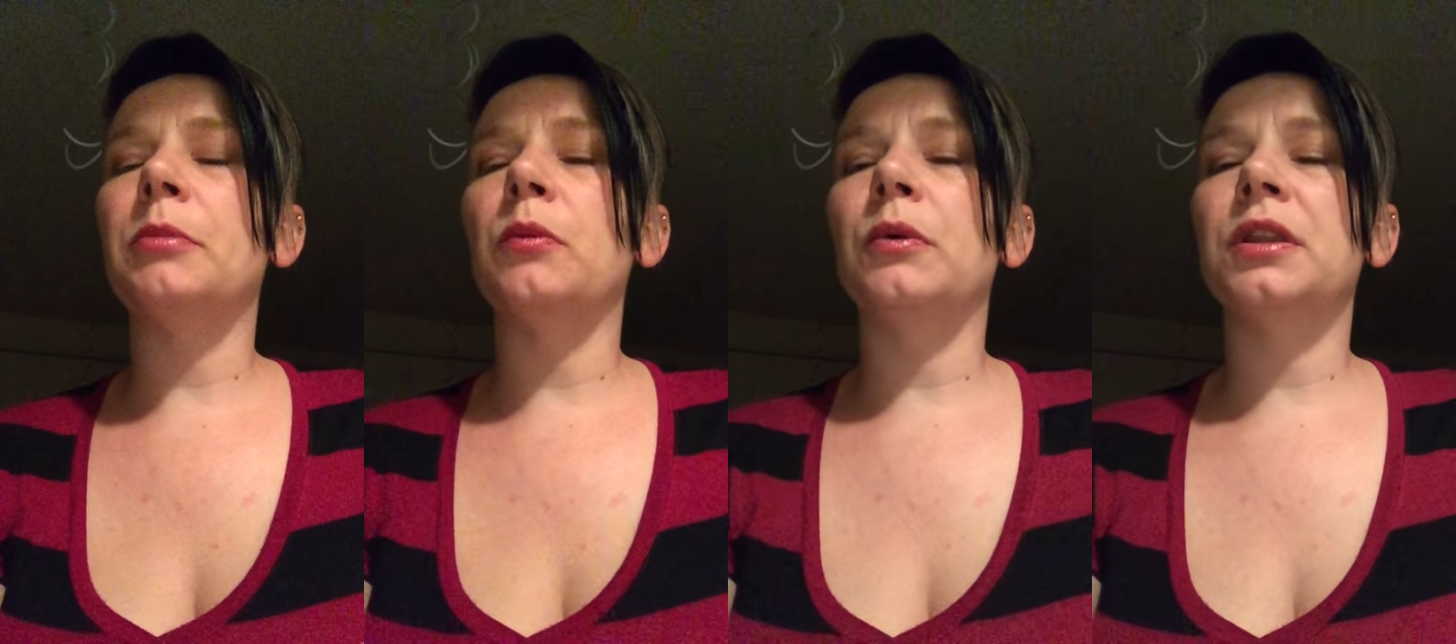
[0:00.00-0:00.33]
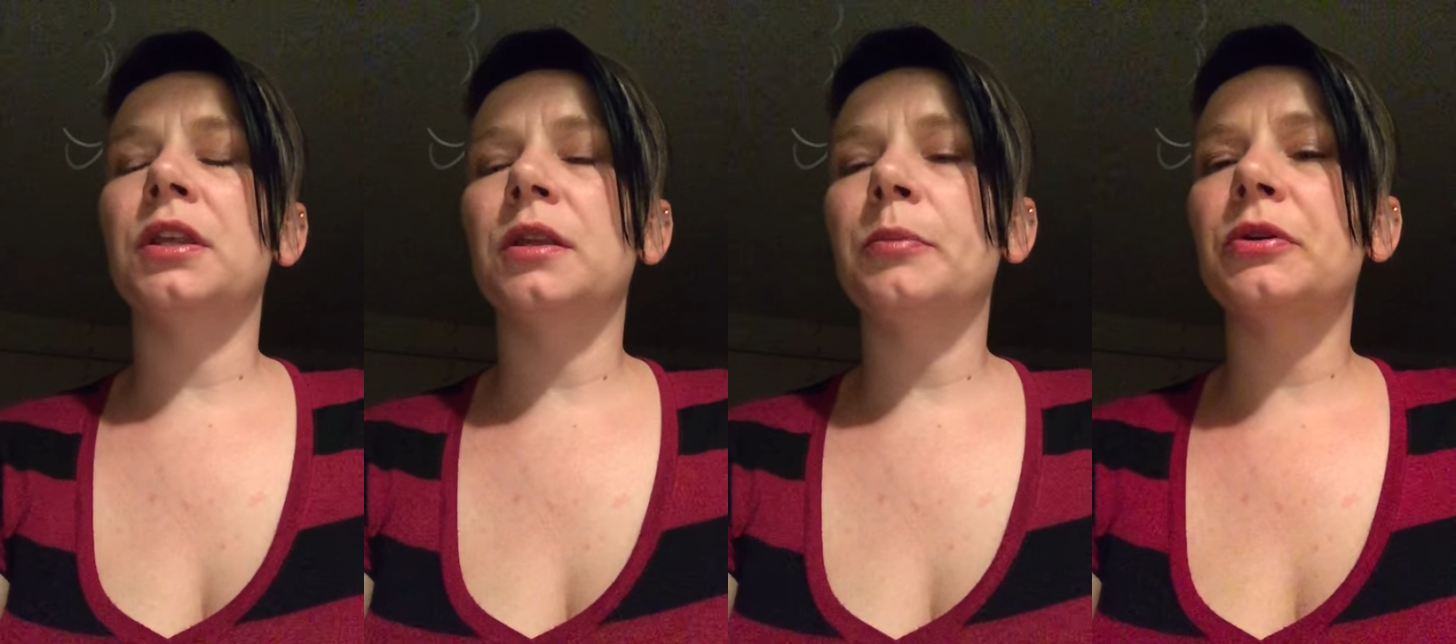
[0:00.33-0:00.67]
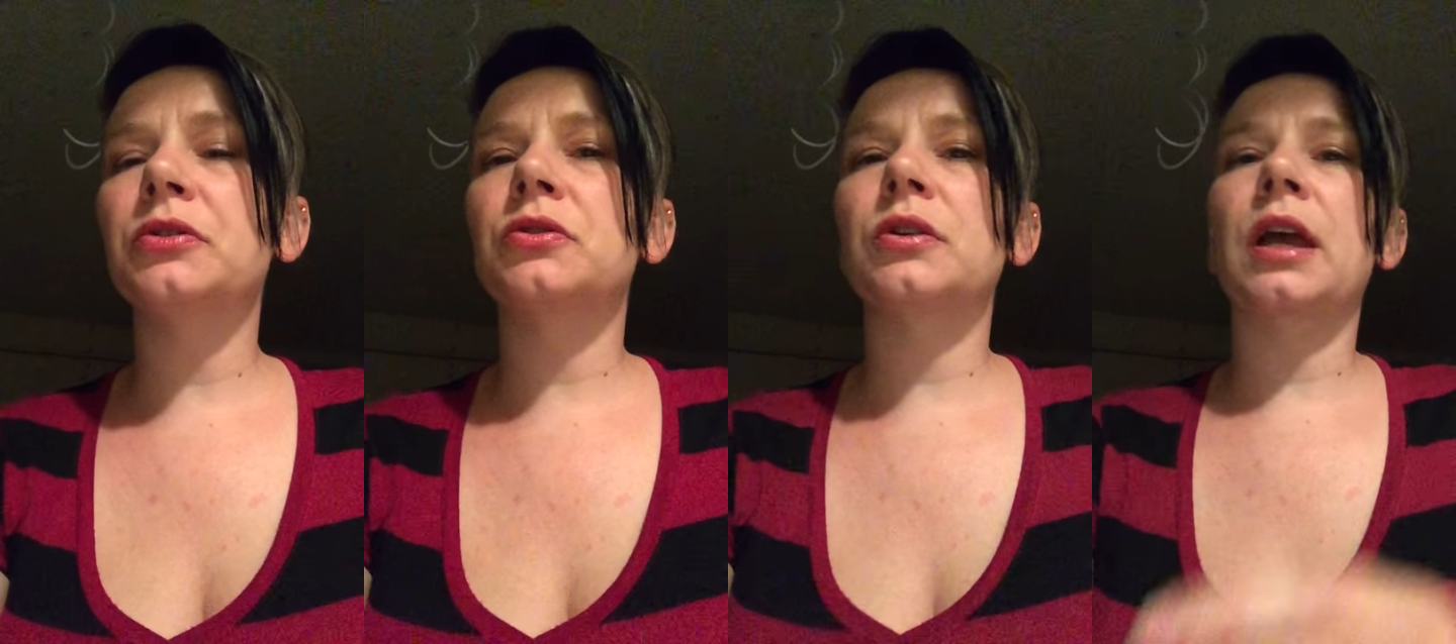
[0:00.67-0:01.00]
but within the
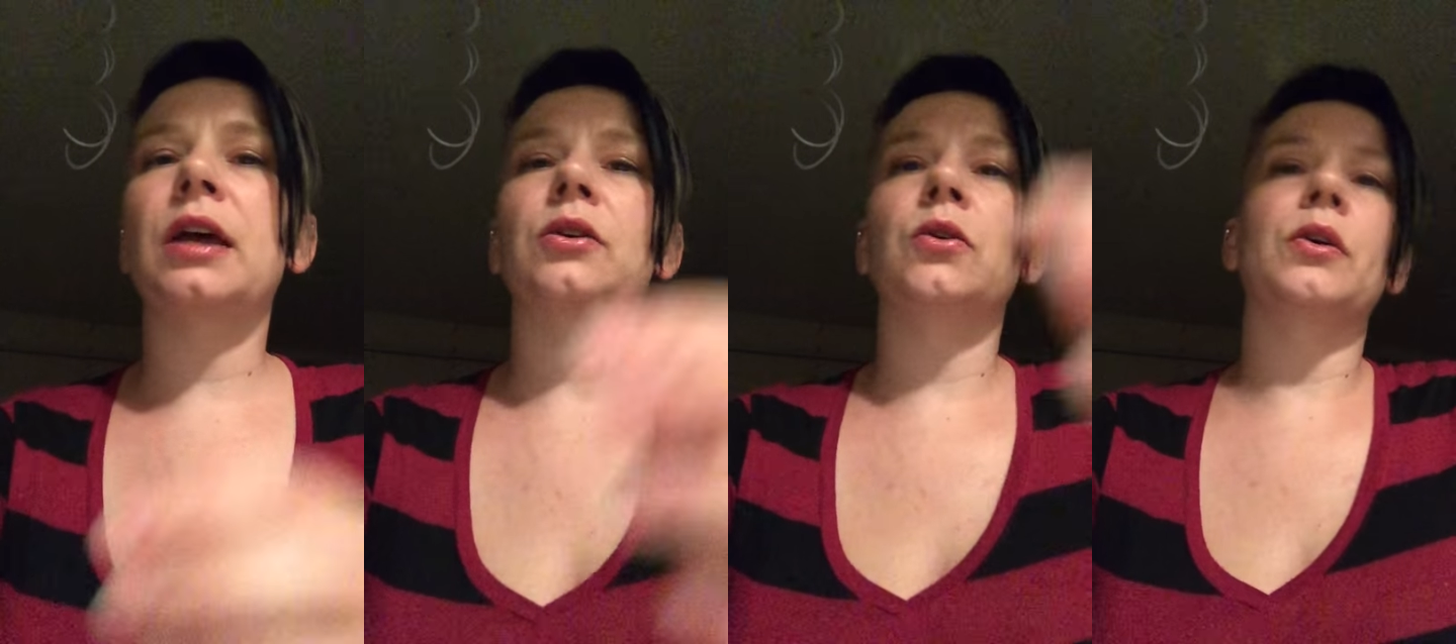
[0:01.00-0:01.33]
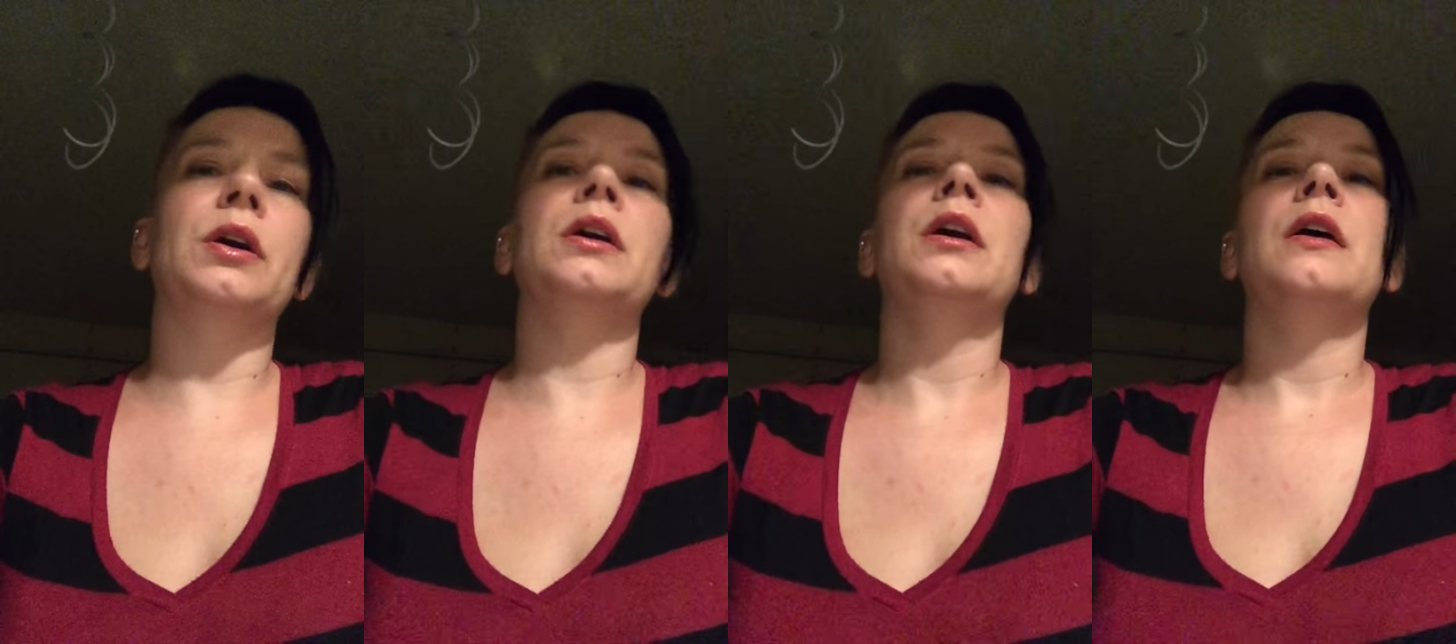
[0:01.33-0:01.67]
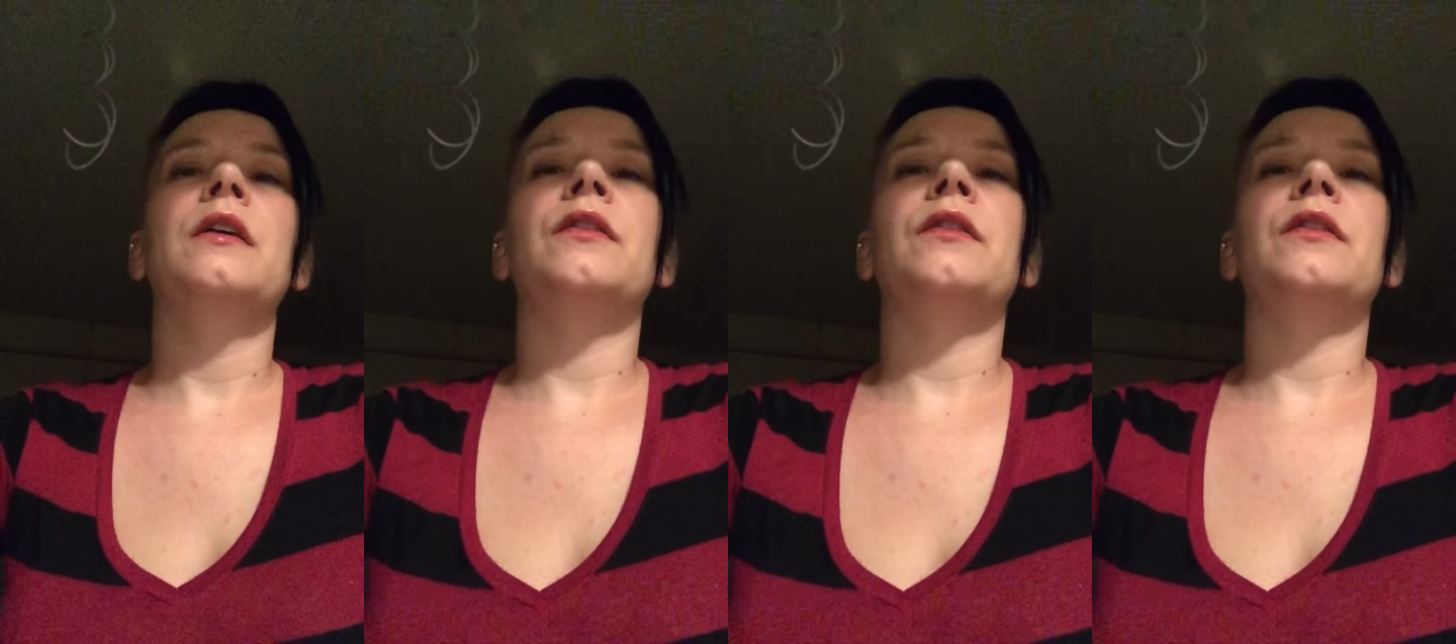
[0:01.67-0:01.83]
Pilsner category,